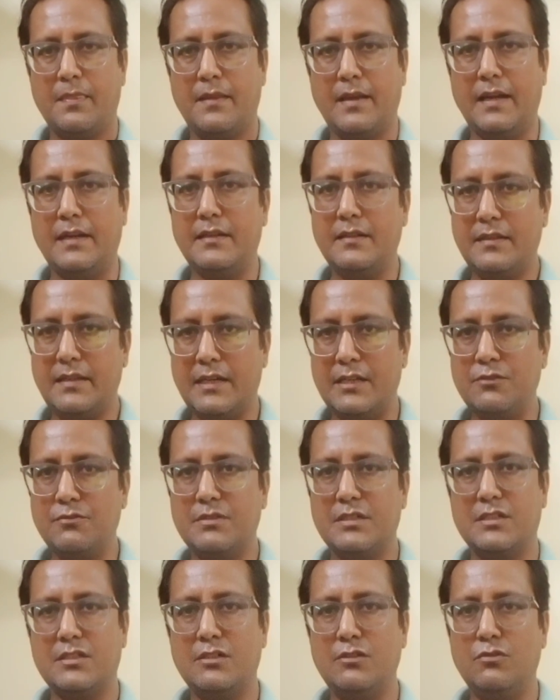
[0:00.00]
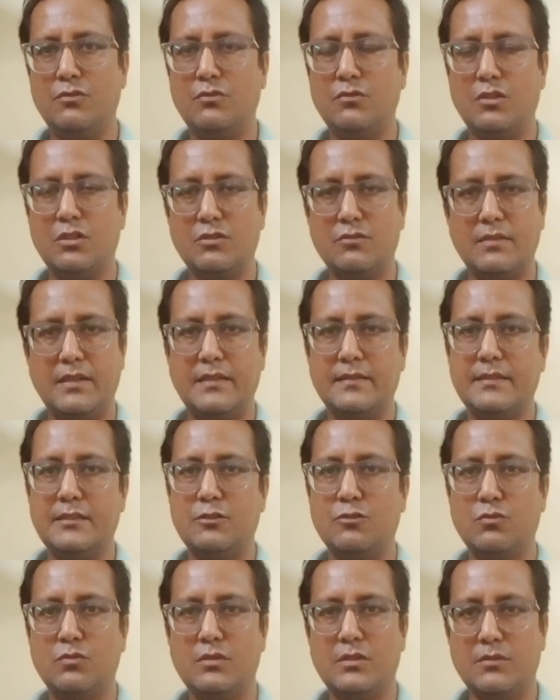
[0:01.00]
and an education loan also, as I
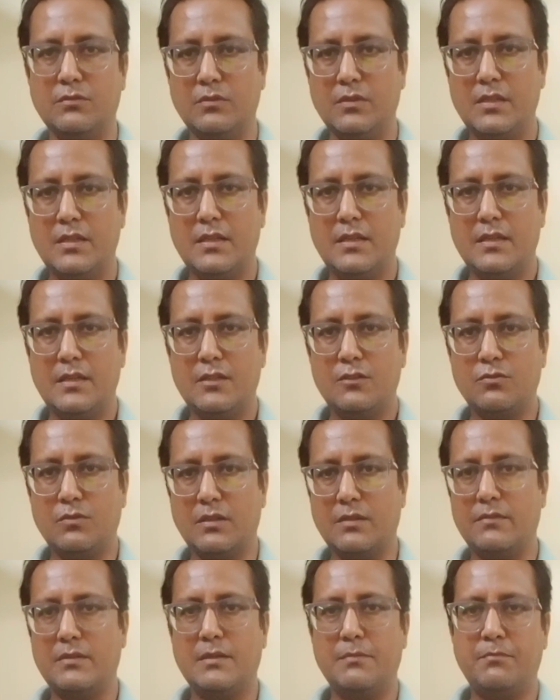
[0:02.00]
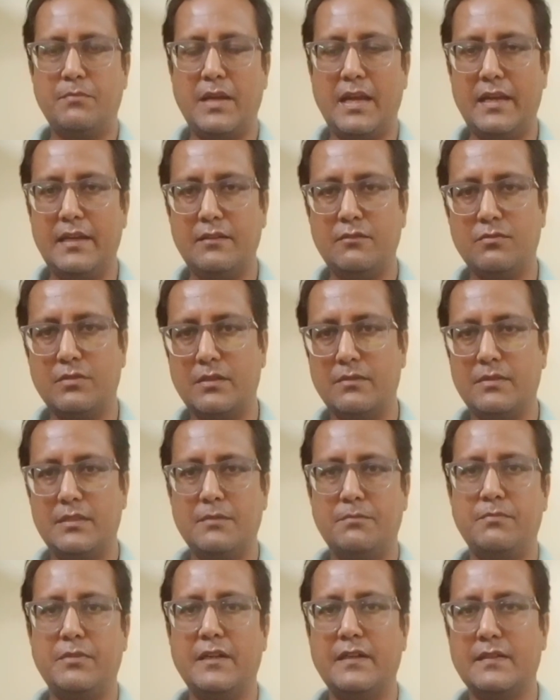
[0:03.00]
told you, so whatever the bank, whatever the
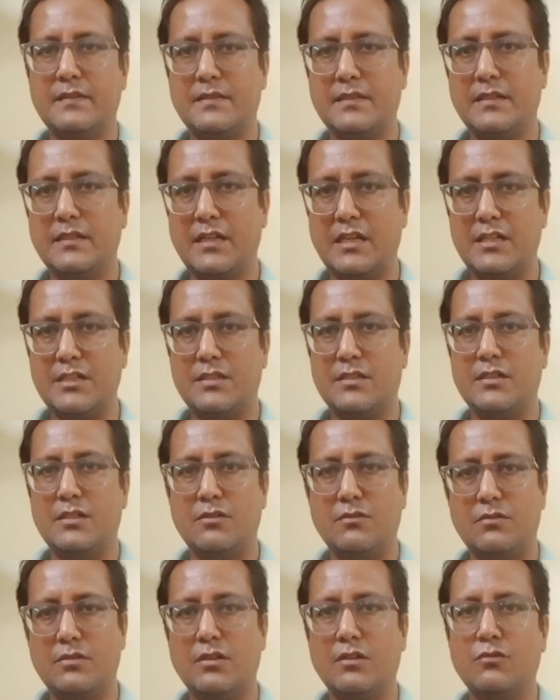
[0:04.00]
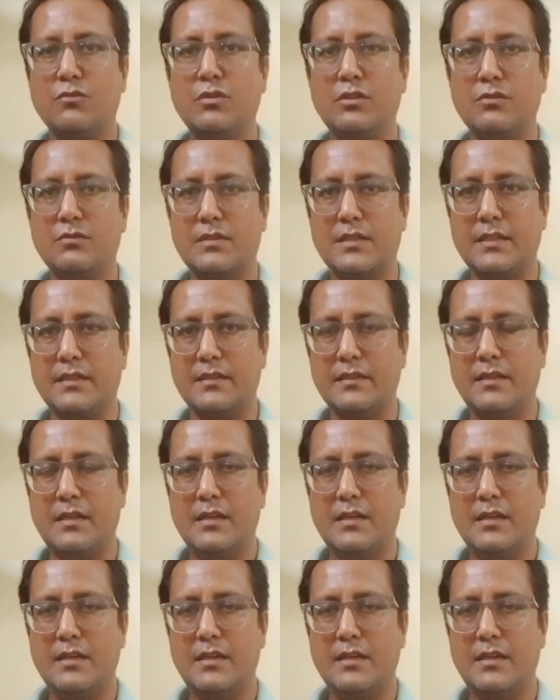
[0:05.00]
financial institute you are going to take,